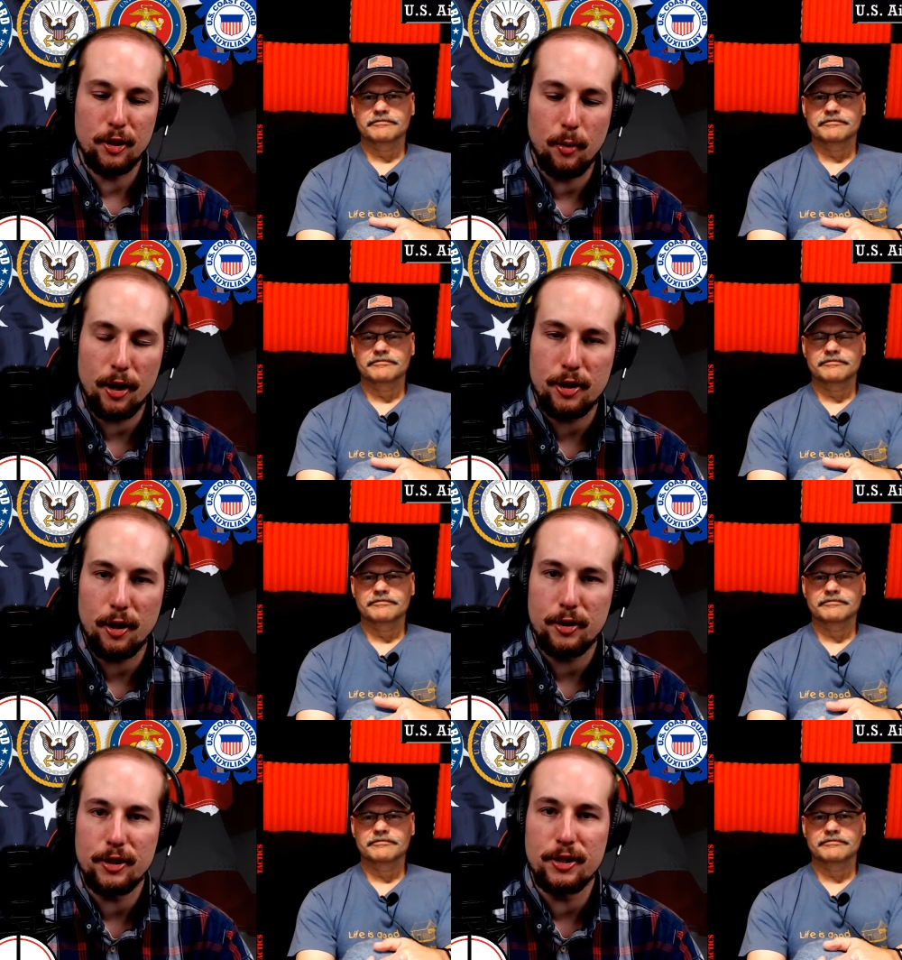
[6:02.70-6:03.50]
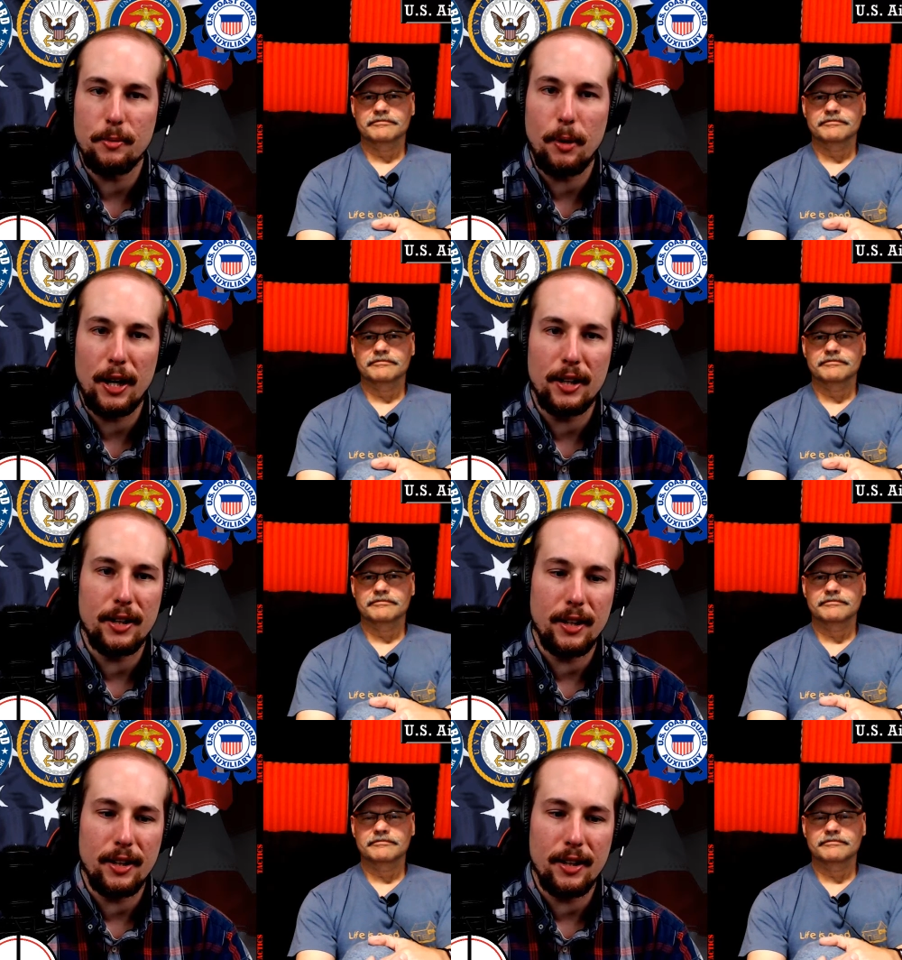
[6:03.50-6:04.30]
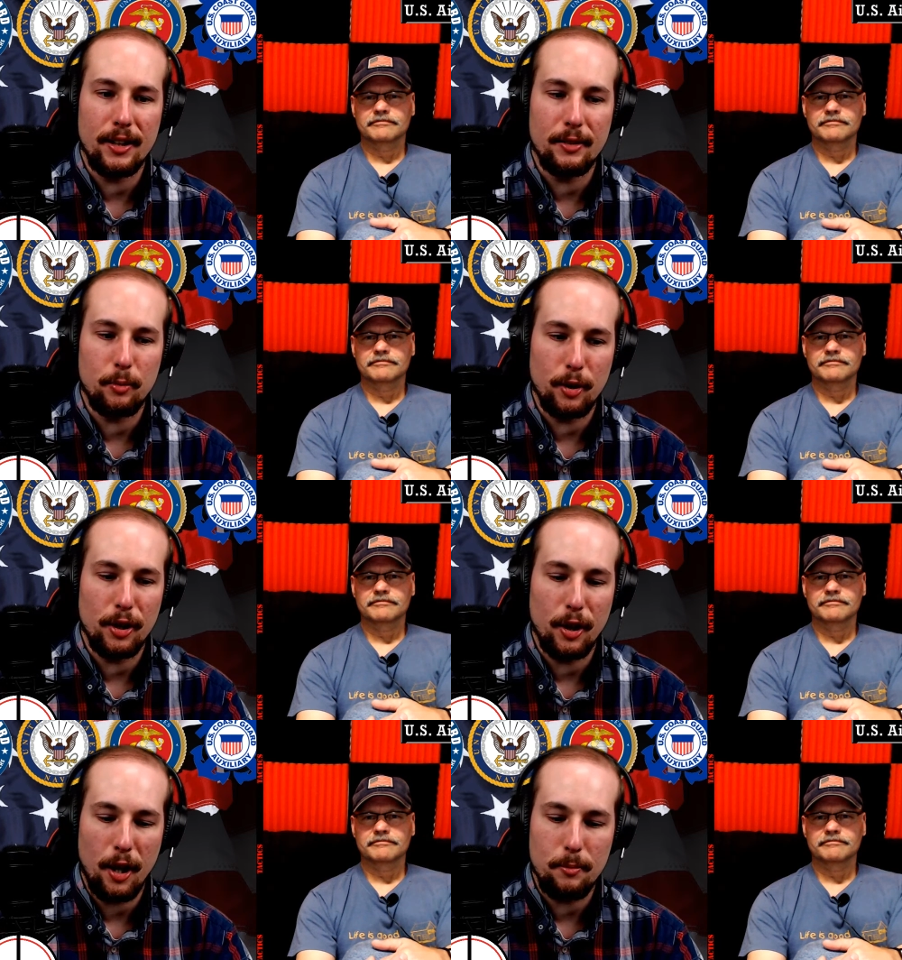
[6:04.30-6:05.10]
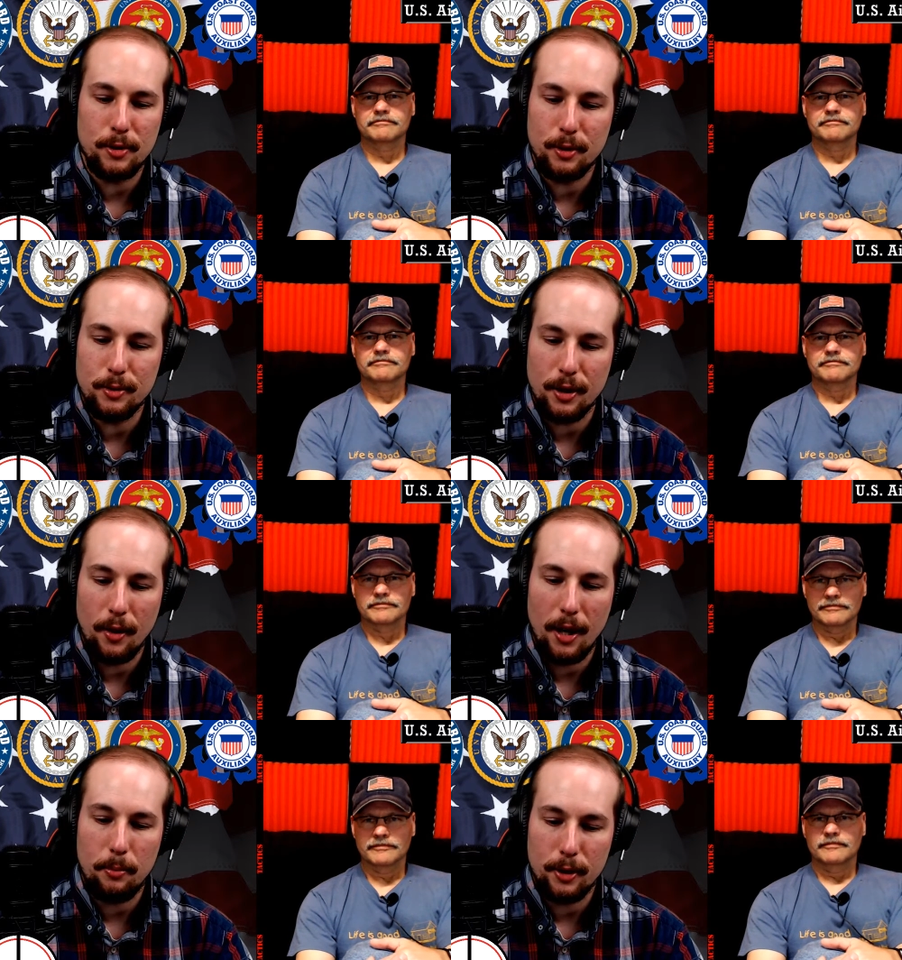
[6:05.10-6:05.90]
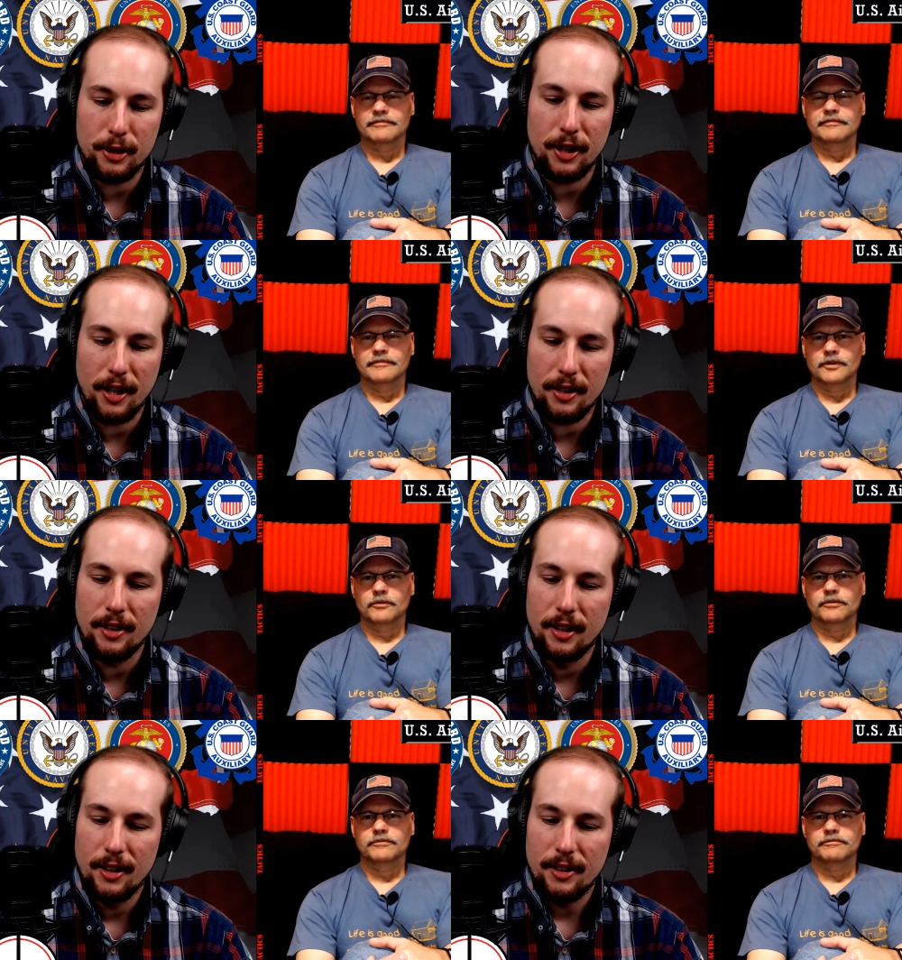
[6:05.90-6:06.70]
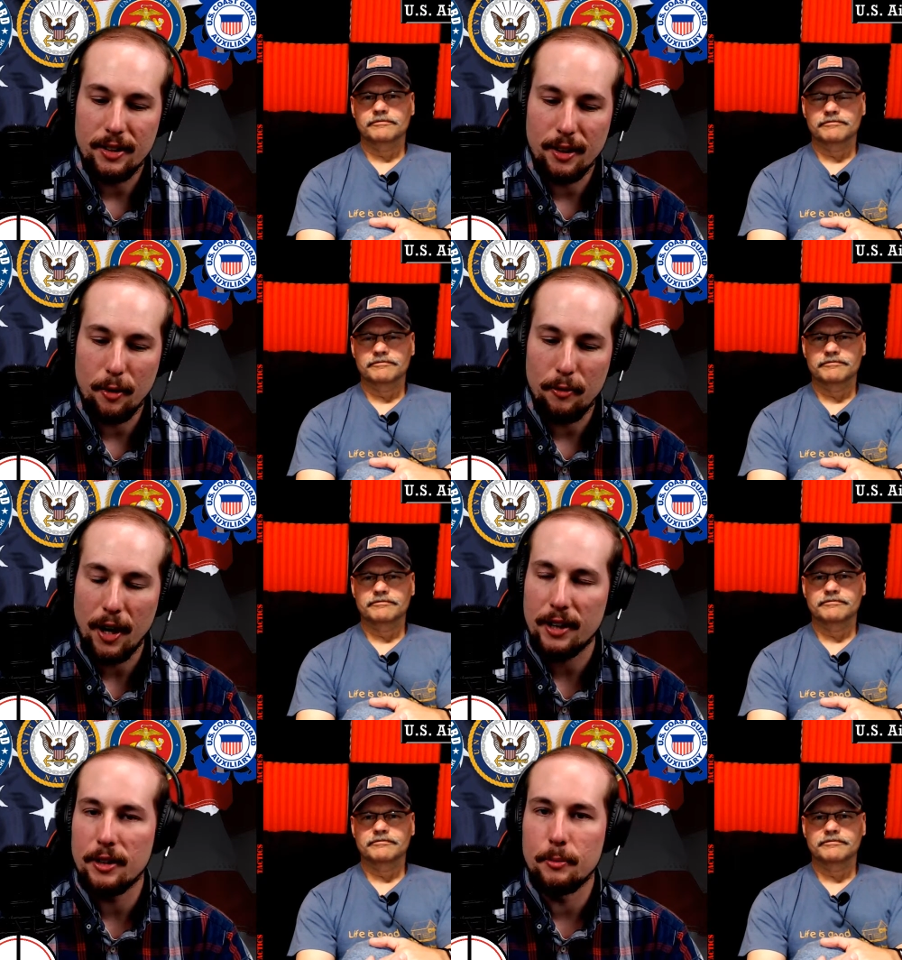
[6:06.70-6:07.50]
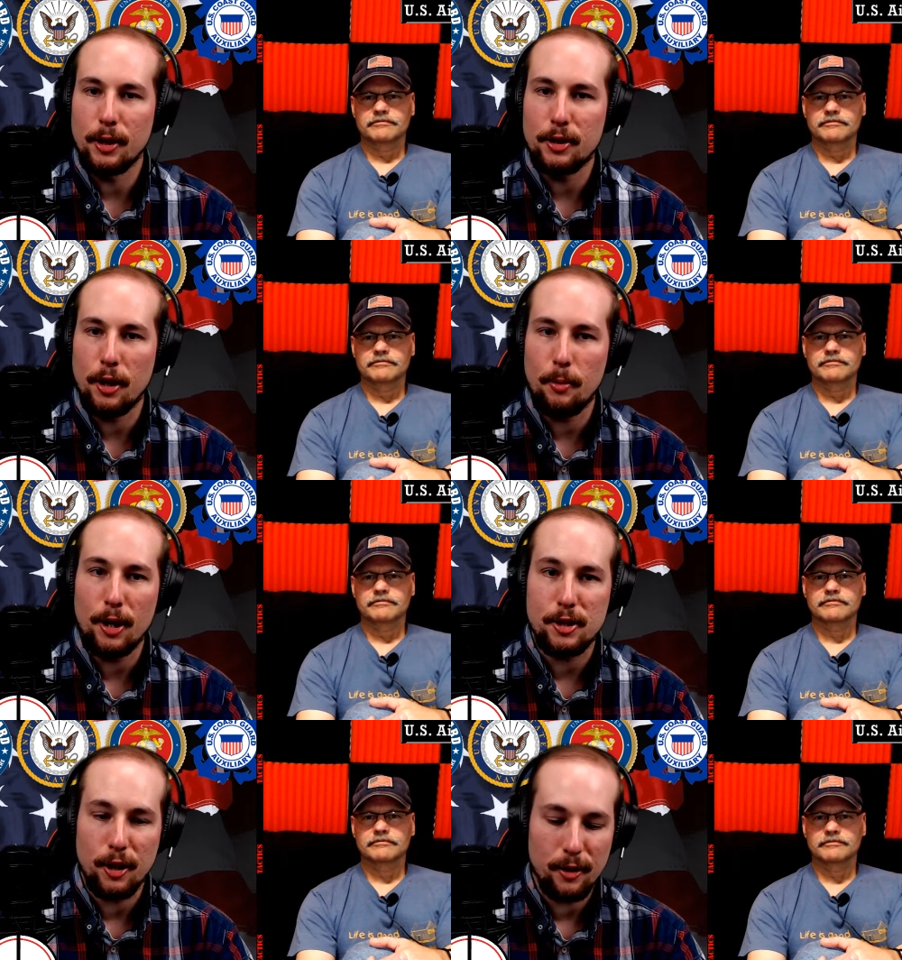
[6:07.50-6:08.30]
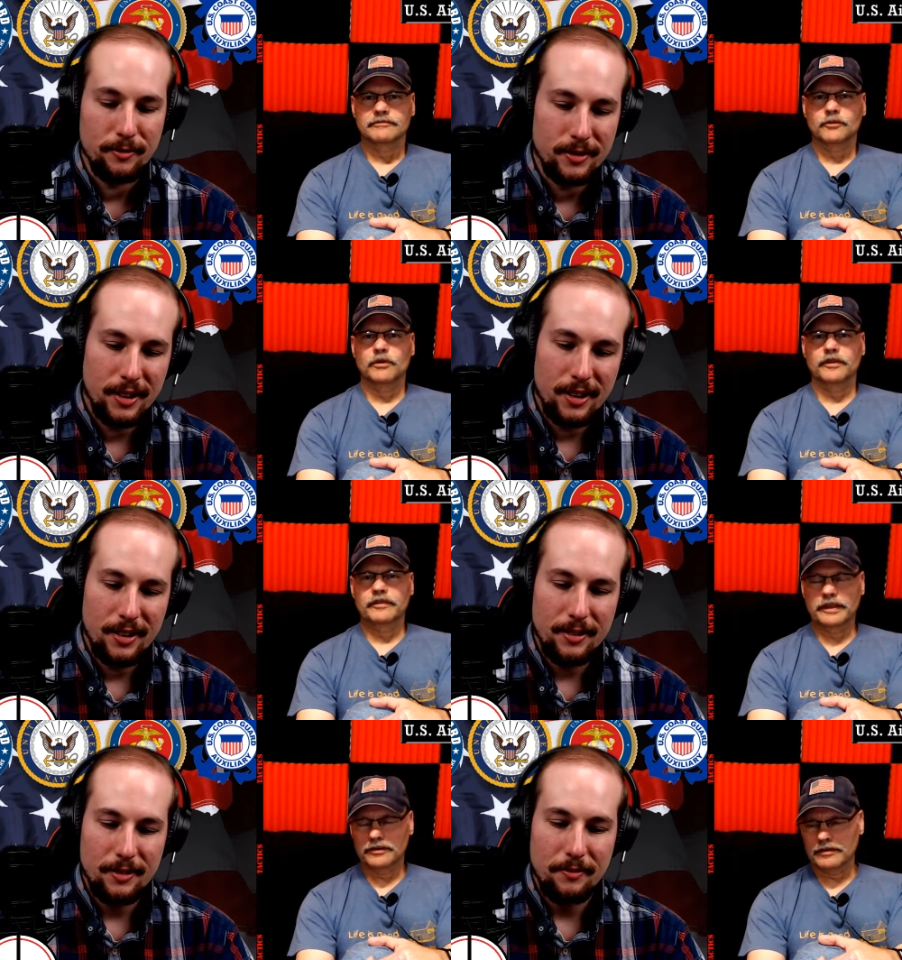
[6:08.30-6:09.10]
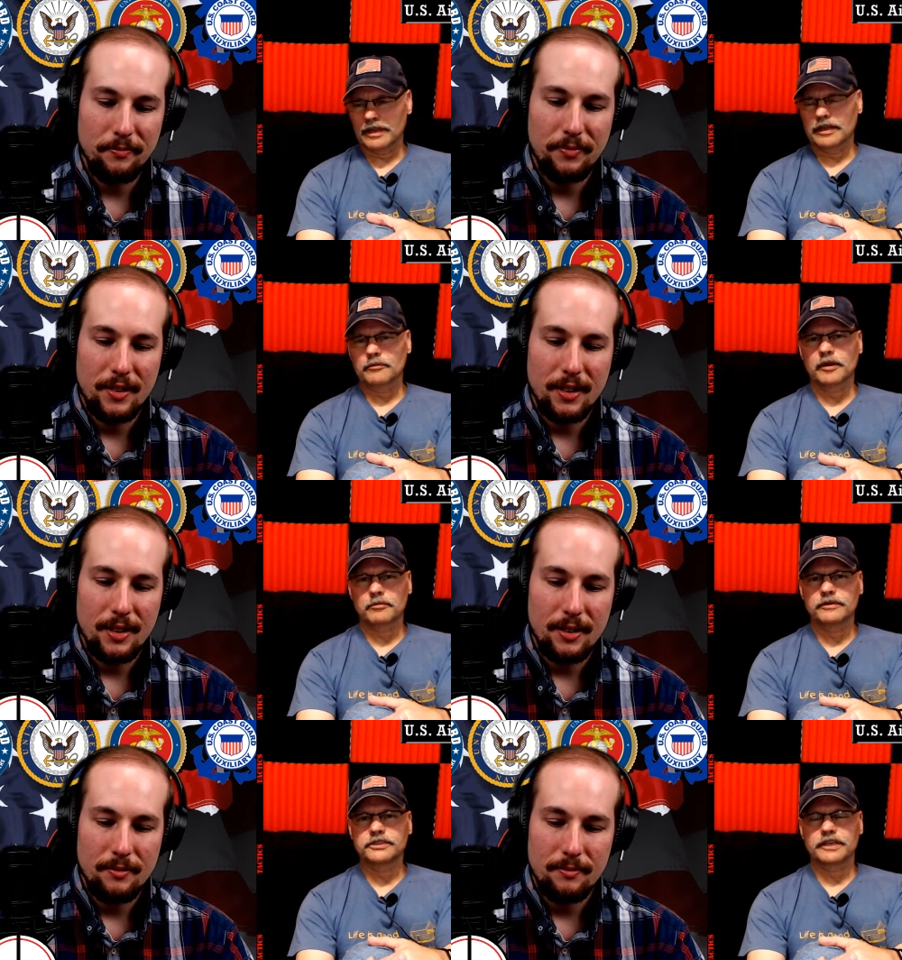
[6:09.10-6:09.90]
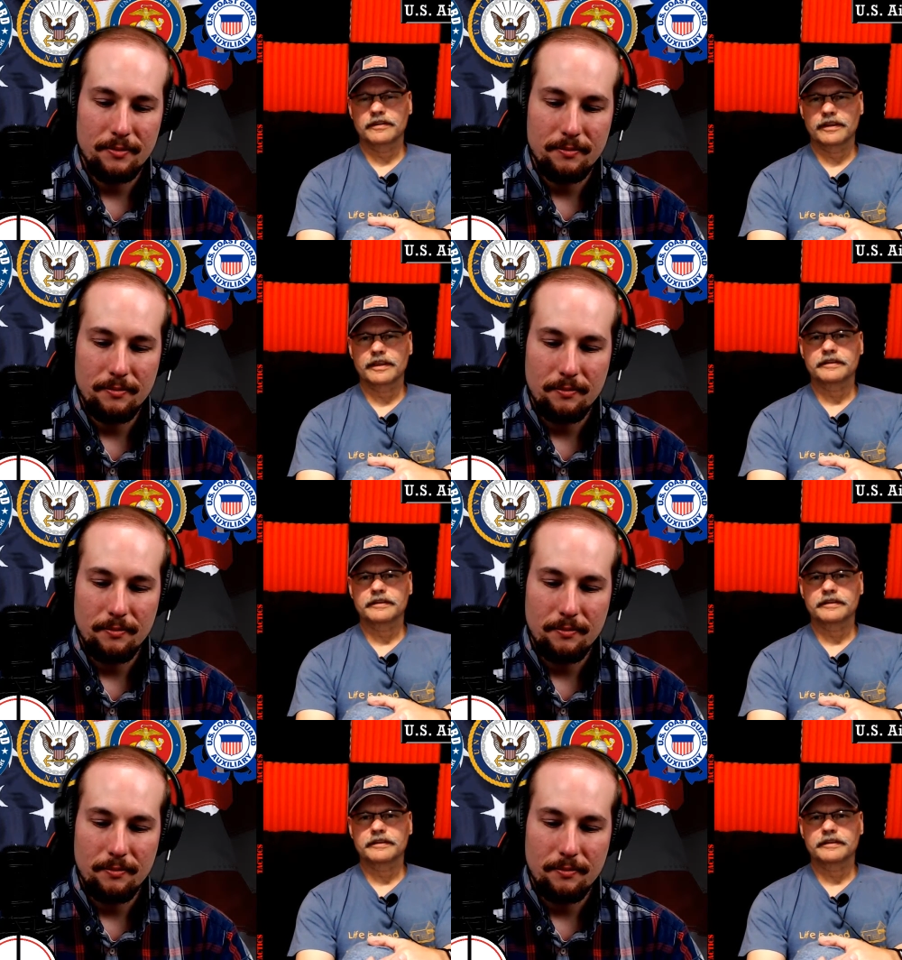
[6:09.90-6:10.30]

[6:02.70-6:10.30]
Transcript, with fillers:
Speaker 1: our church and somebody that uh, really look up to so i appreciate you know the fact that the military brought you here well thank you caleb i appreciate that